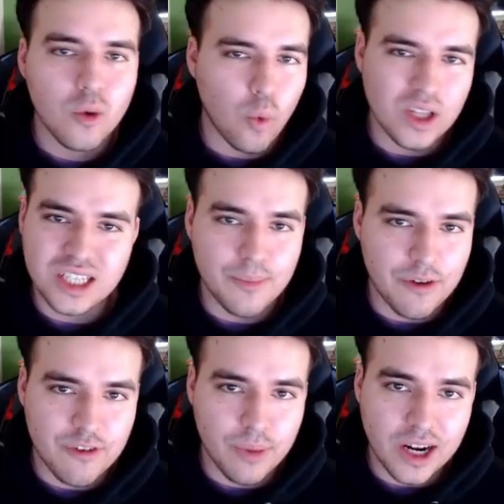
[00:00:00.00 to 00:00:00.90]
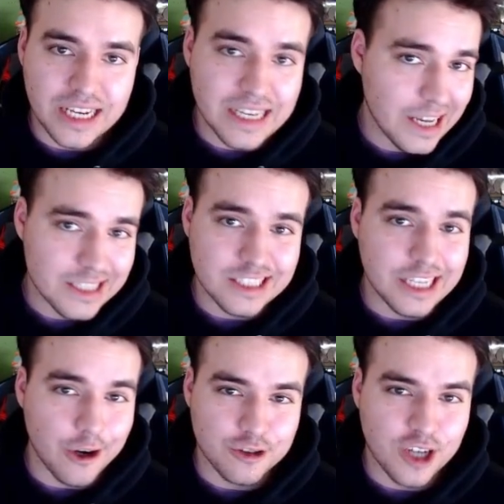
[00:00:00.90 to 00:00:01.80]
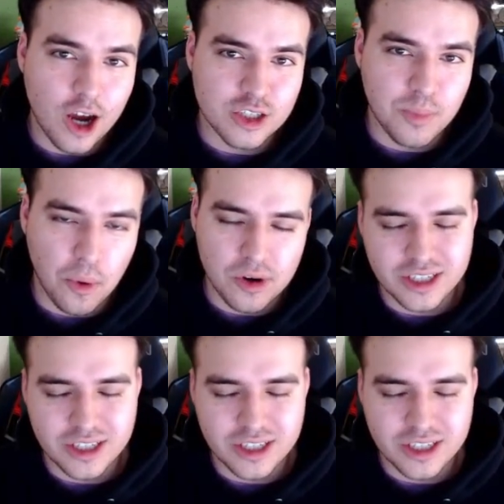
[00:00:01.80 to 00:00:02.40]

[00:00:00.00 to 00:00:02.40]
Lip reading: What's up, everybody? It's Dino Talk Sports,